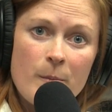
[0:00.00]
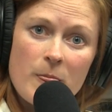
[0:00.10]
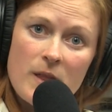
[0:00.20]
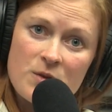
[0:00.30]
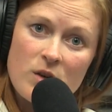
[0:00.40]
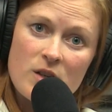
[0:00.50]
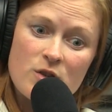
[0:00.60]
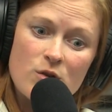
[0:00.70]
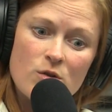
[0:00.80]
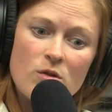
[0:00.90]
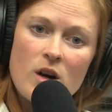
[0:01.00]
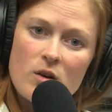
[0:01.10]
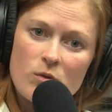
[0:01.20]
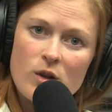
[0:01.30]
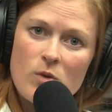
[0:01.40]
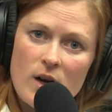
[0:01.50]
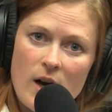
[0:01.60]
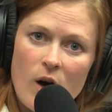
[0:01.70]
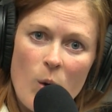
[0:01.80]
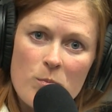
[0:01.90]
That's what I do. I really want to
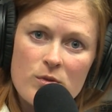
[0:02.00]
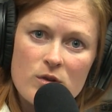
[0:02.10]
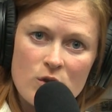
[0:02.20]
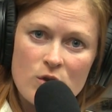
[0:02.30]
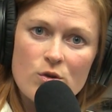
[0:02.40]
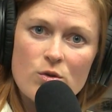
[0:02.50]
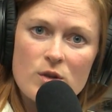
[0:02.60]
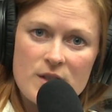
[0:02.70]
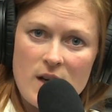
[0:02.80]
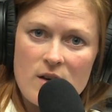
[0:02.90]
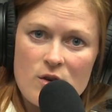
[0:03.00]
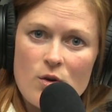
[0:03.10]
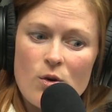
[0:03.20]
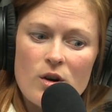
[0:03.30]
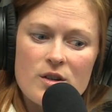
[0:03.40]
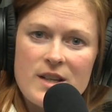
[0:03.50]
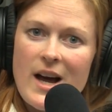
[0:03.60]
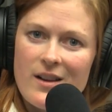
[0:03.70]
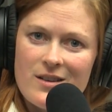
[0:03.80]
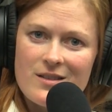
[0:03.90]
help you retain your
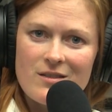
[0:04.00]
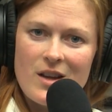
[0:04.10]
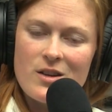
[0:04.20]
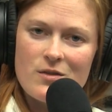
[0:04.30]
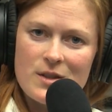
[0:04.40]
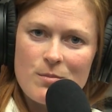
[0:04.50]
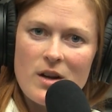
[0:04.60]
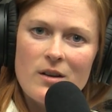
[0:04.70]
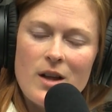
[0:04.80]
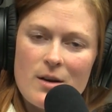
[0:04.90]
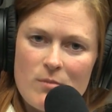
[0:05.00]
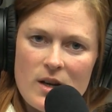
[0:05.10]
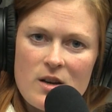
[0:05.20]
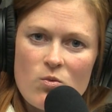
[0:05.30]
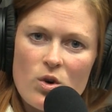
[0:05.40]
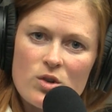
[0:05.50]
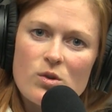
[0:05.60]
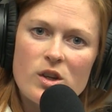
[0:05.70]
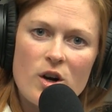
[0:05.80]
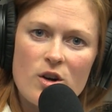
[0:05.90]
talent that you've spent a lot of money and worked
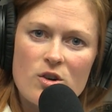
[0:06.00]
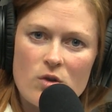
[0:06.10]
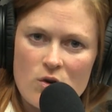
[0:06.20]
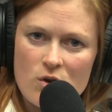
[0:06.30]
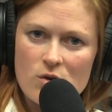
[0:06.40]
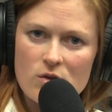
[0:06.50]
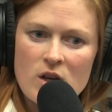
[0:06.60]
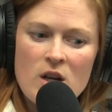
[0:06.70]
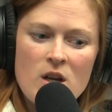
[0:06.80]
really hard to recruit